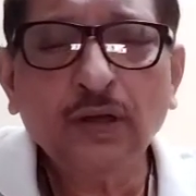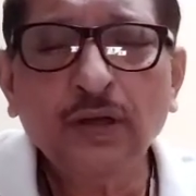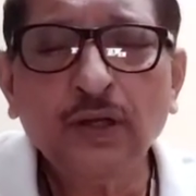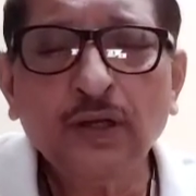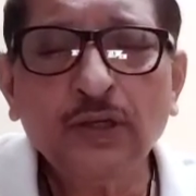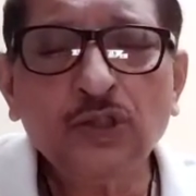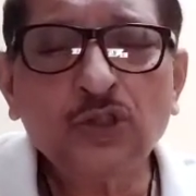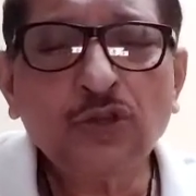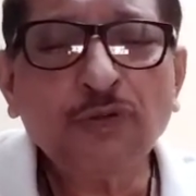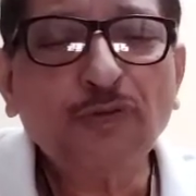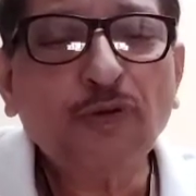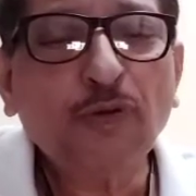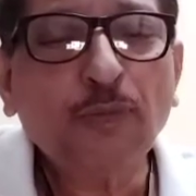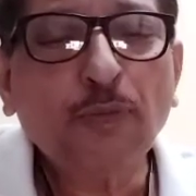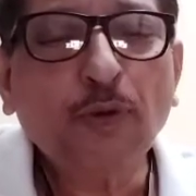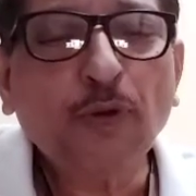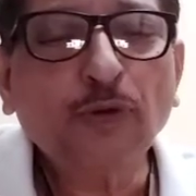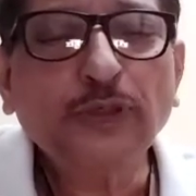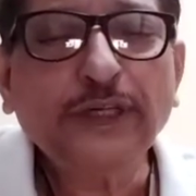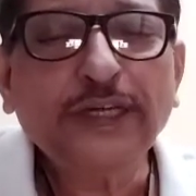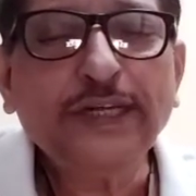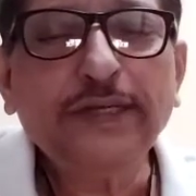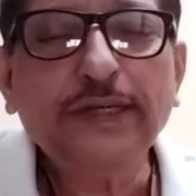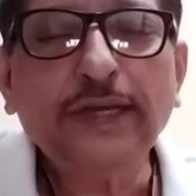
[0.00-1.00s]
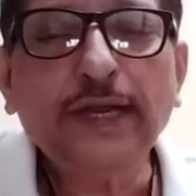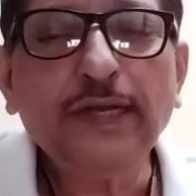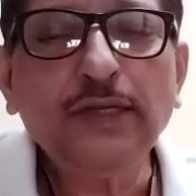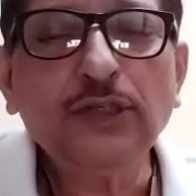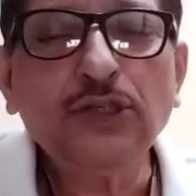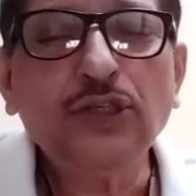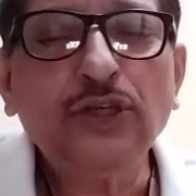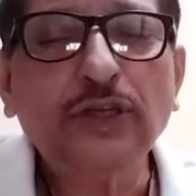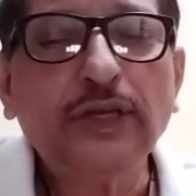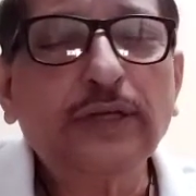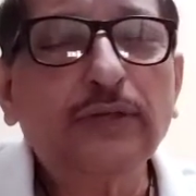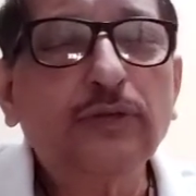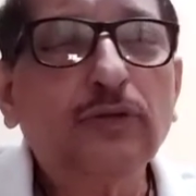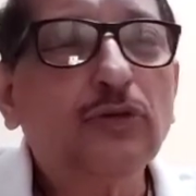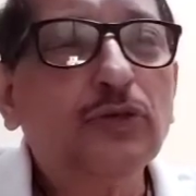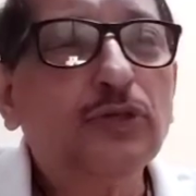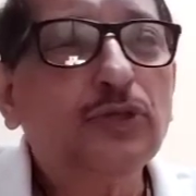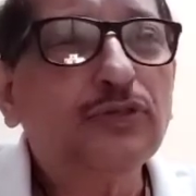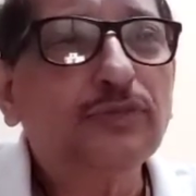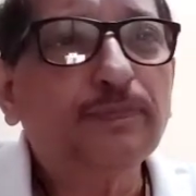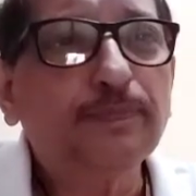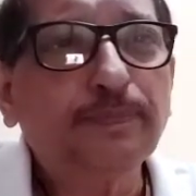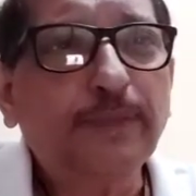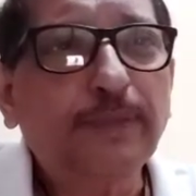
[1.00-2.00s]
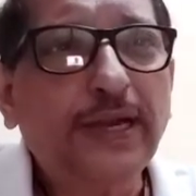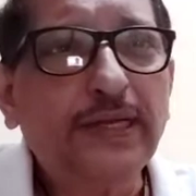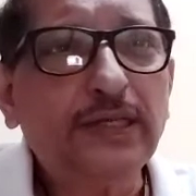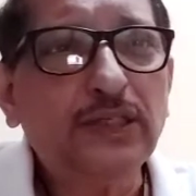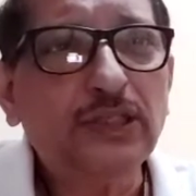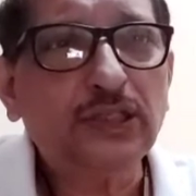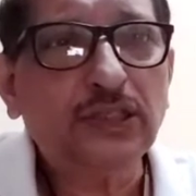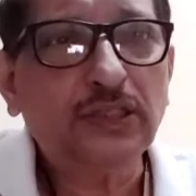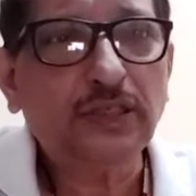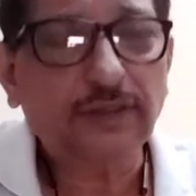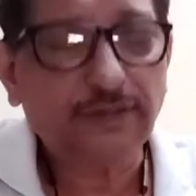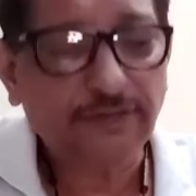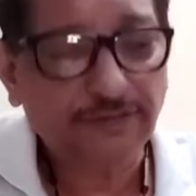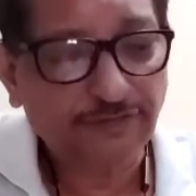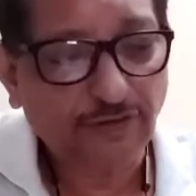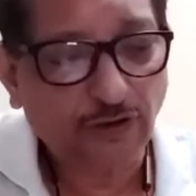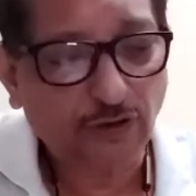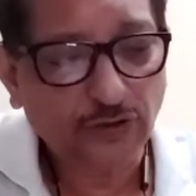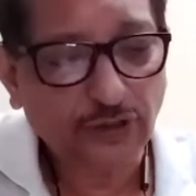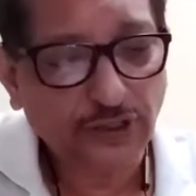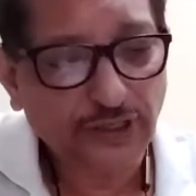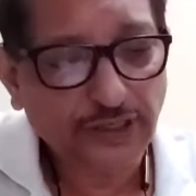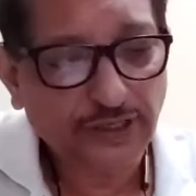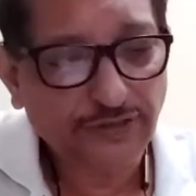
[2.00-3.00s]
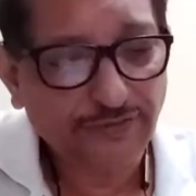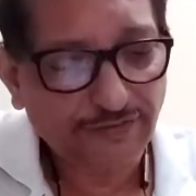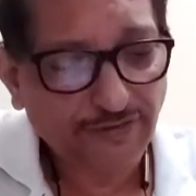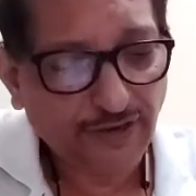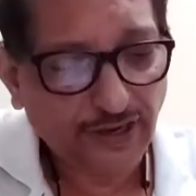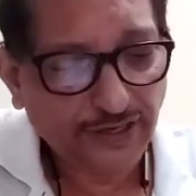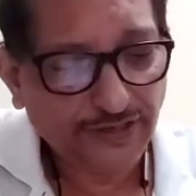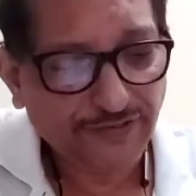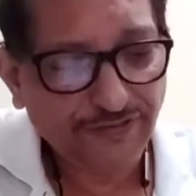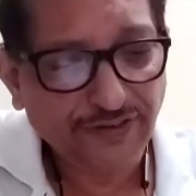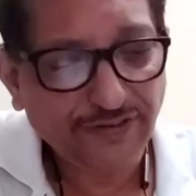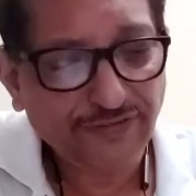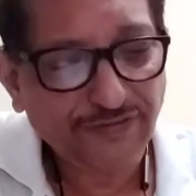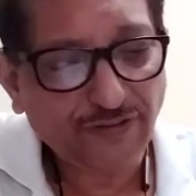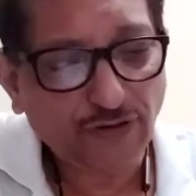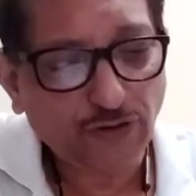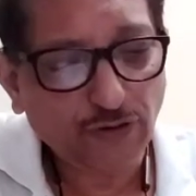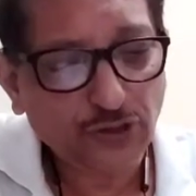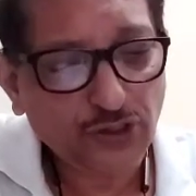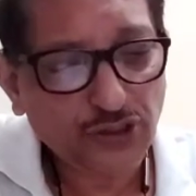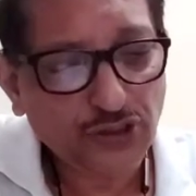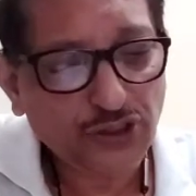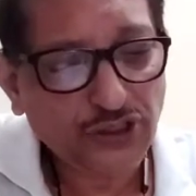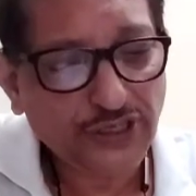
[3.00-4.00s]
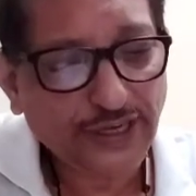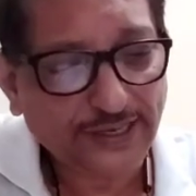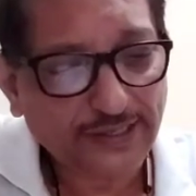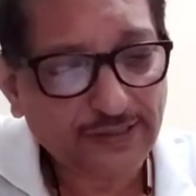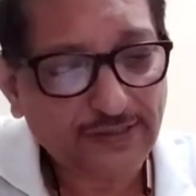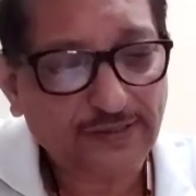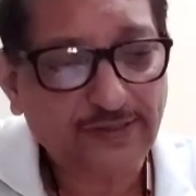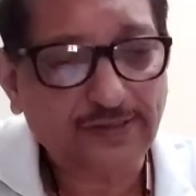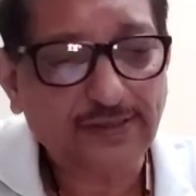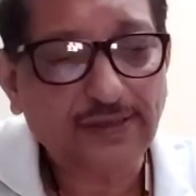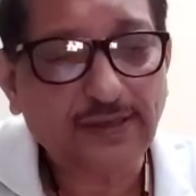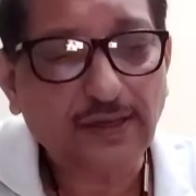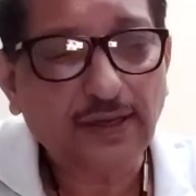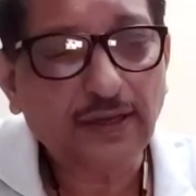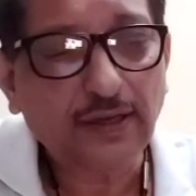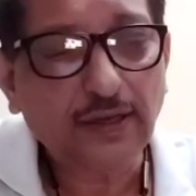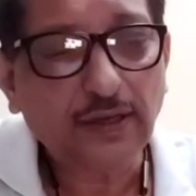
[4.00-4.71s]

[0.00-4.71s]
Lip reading: So for more details, you can go to page 45 and 46.